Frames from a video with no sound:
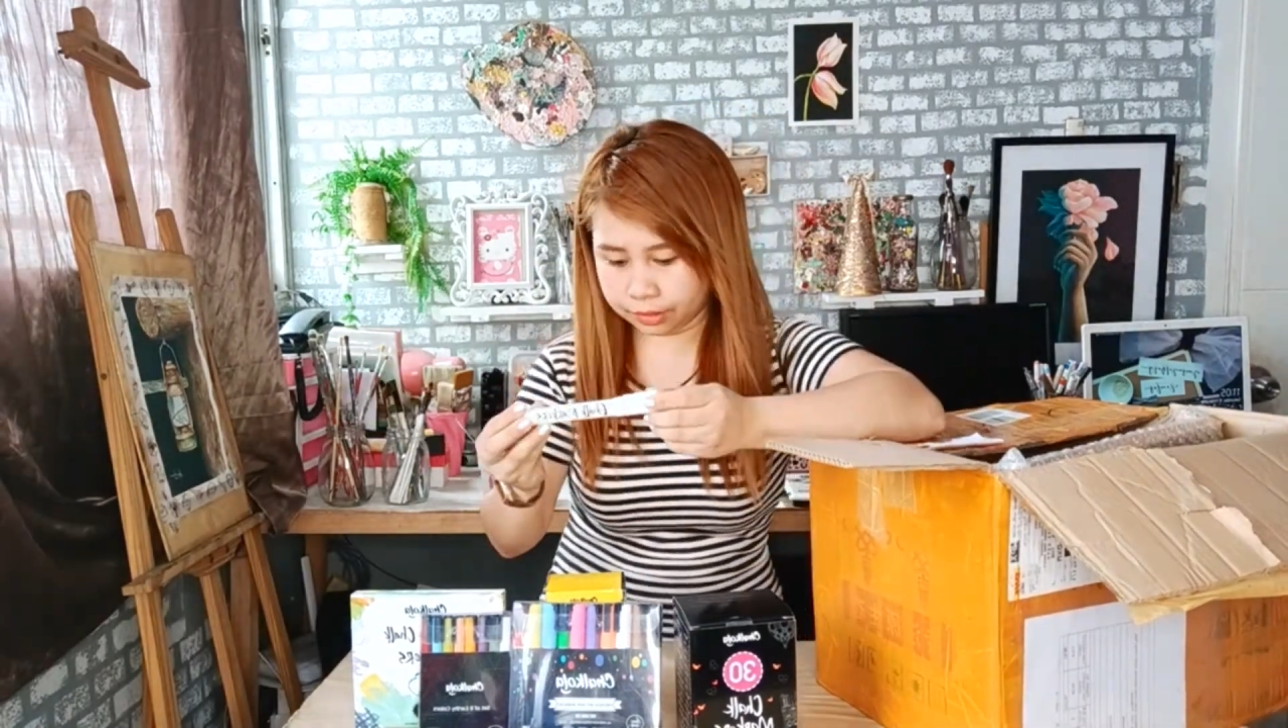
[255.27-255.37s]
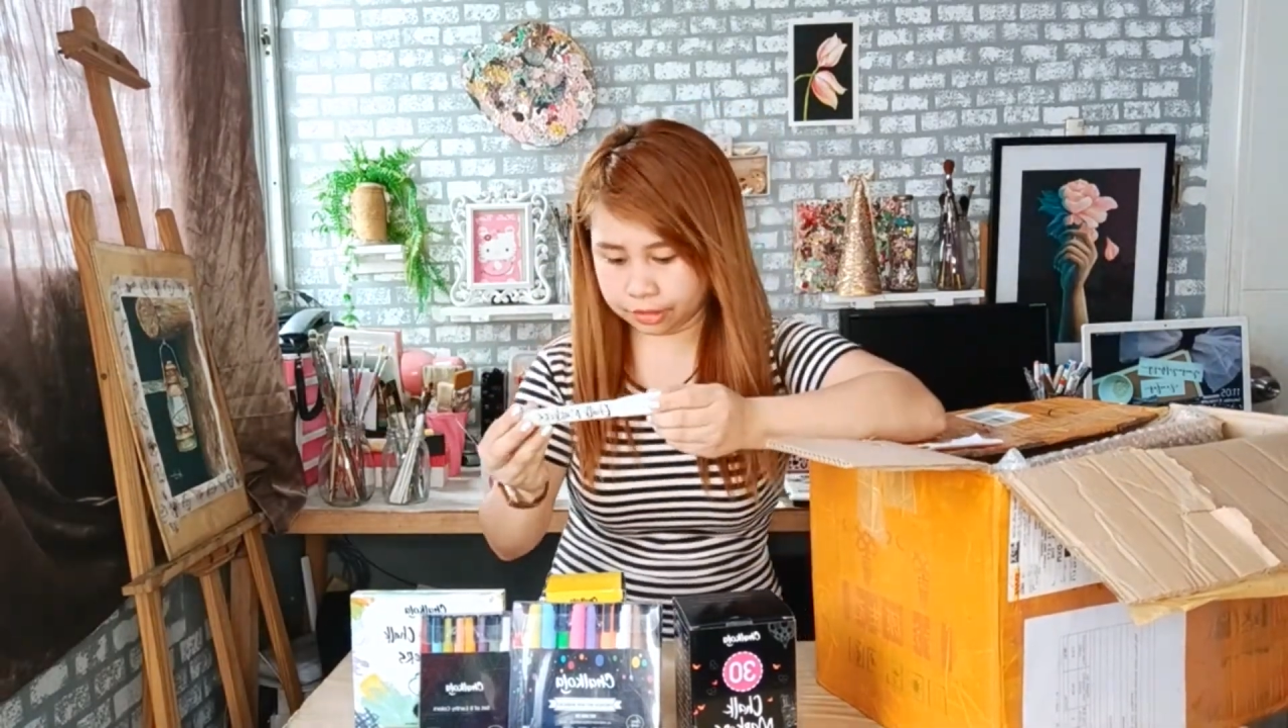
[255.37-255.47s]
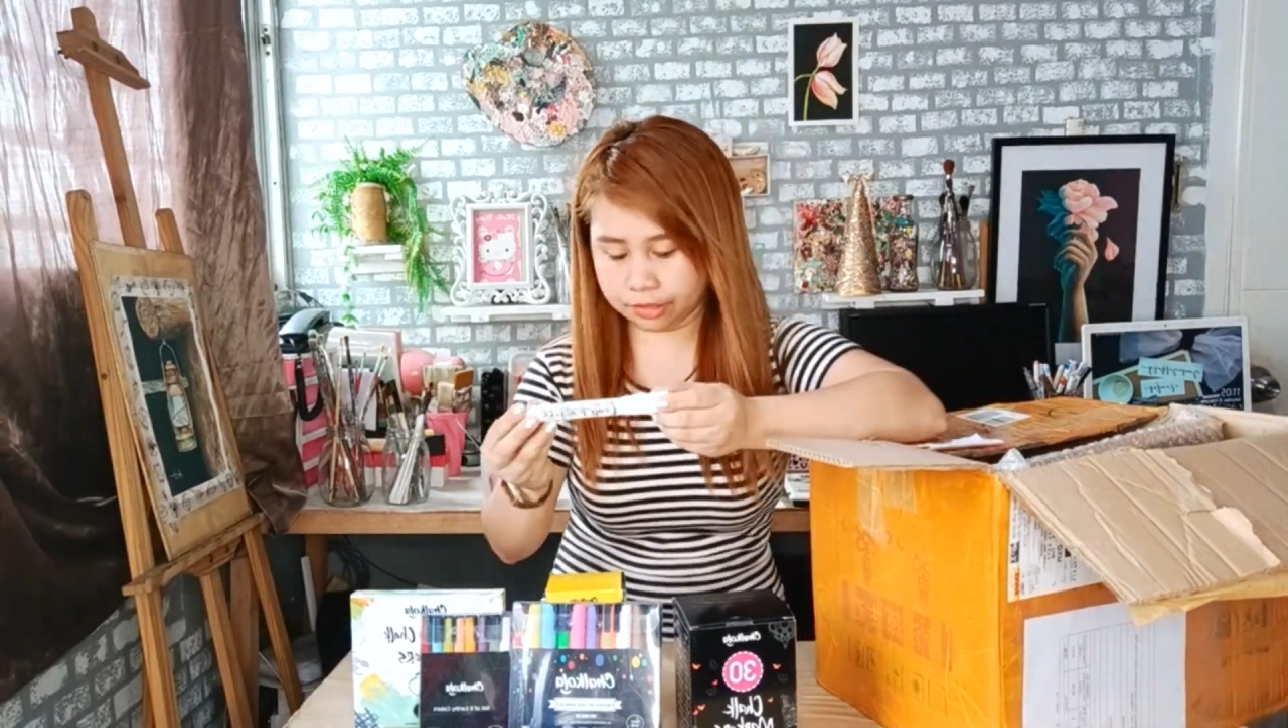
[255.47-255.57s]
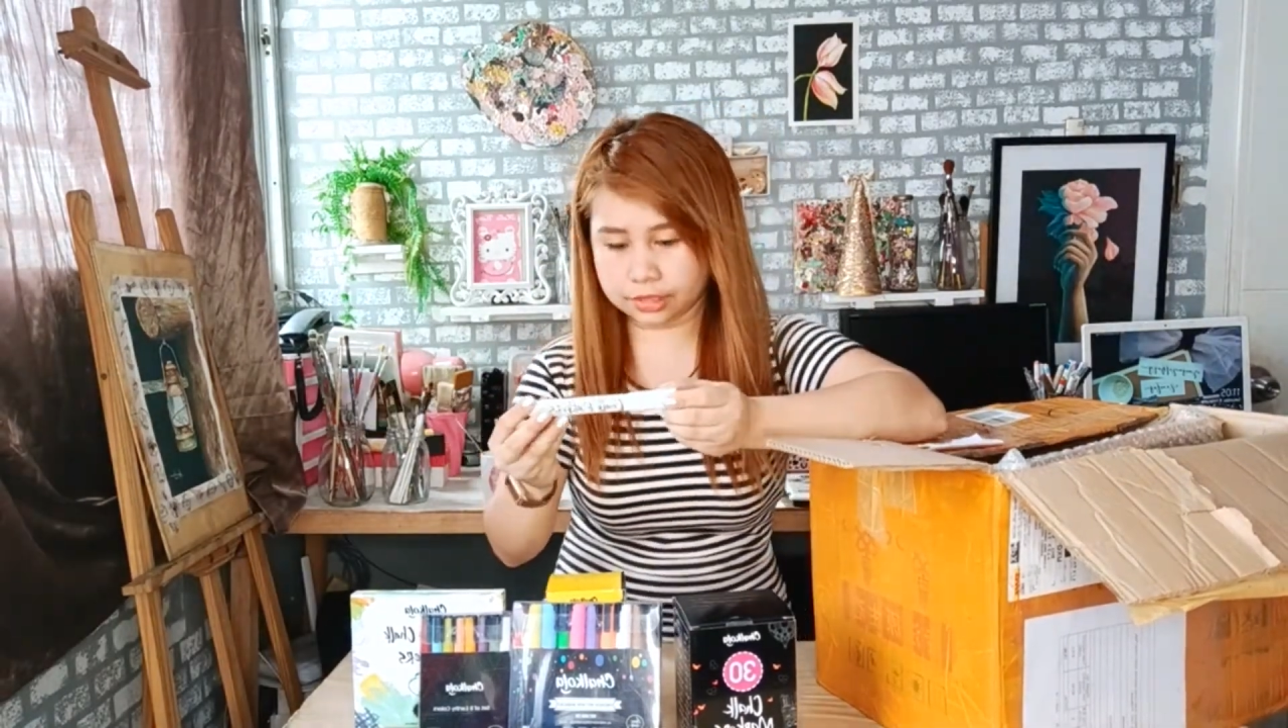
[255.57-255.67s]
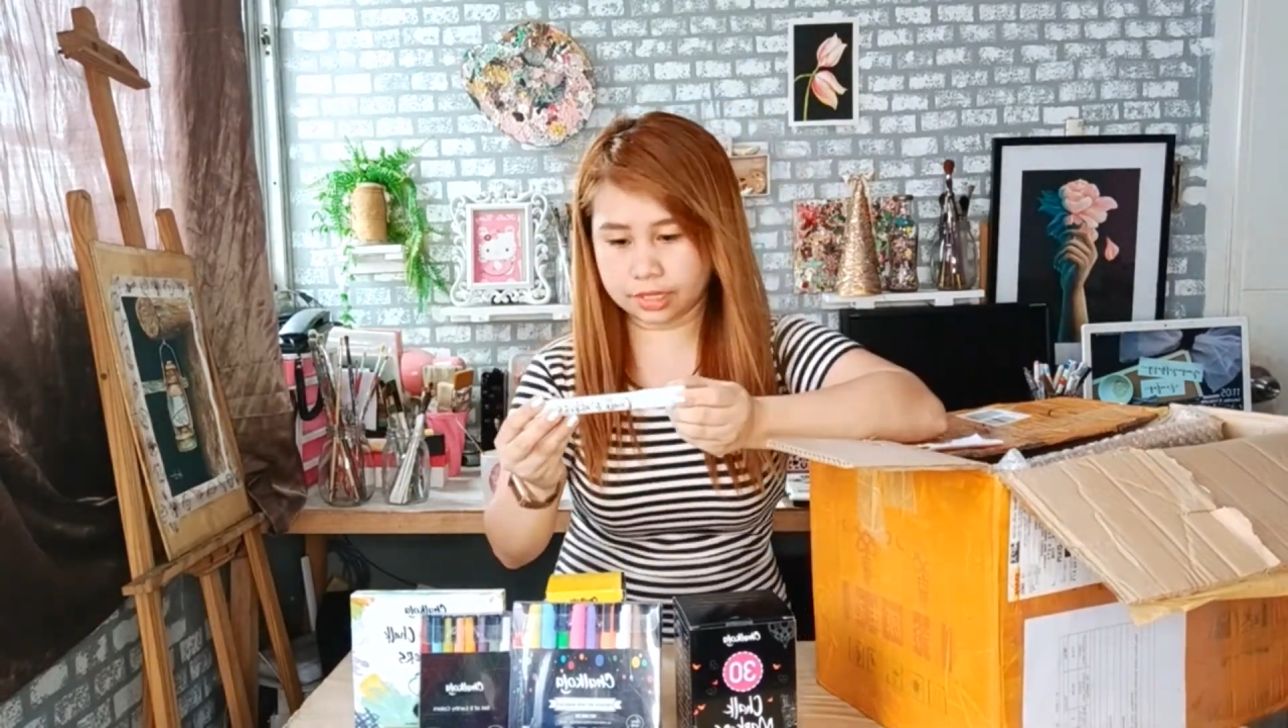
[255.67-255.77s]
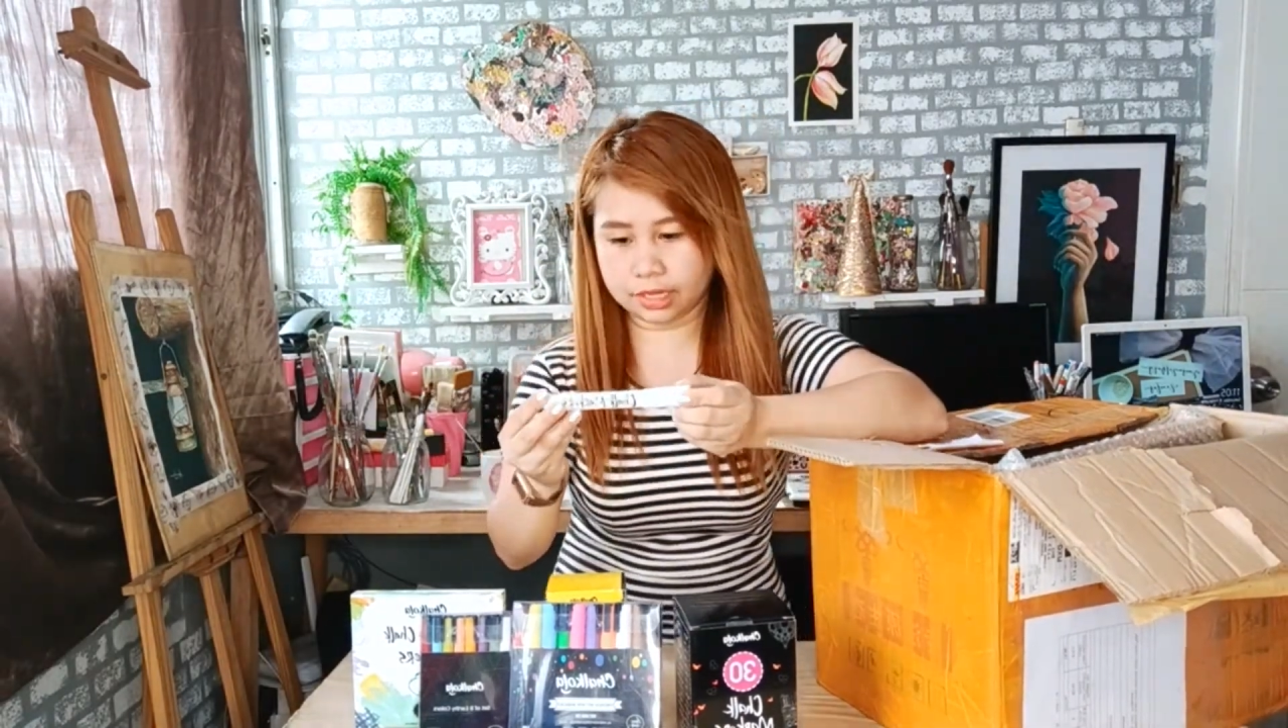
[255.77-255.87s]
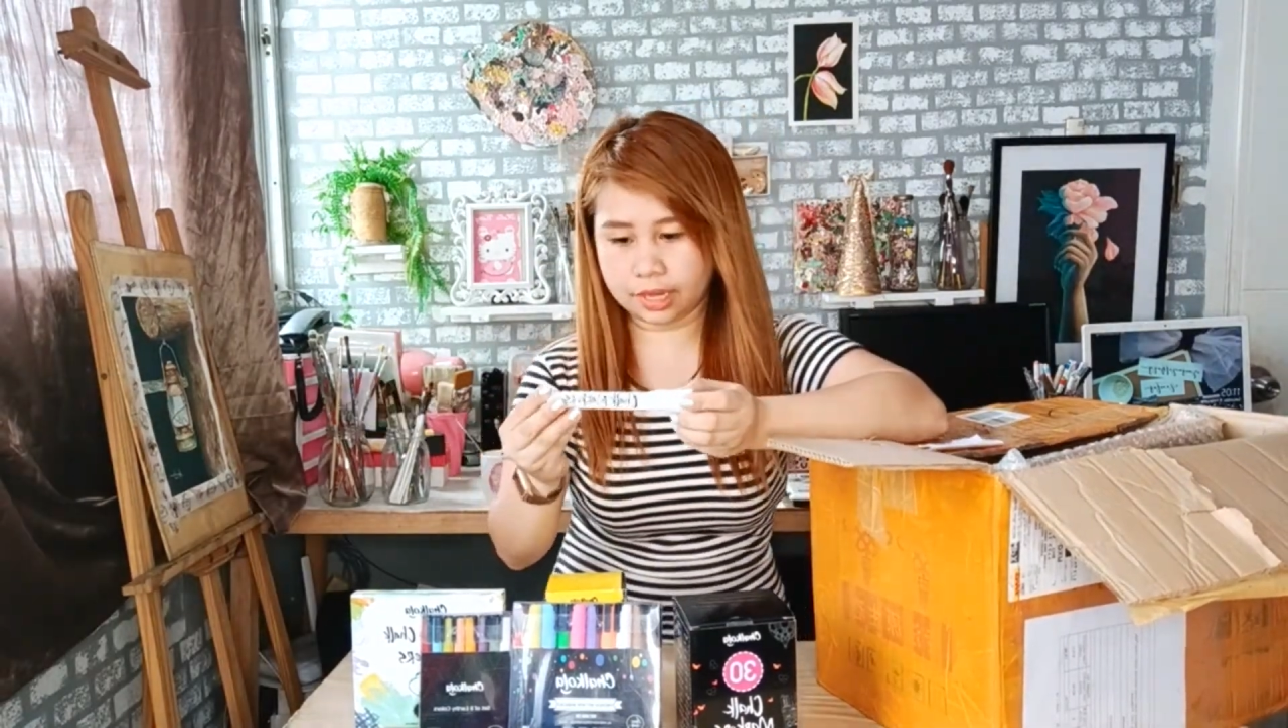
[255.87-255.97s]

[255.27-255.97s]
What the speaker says: materials they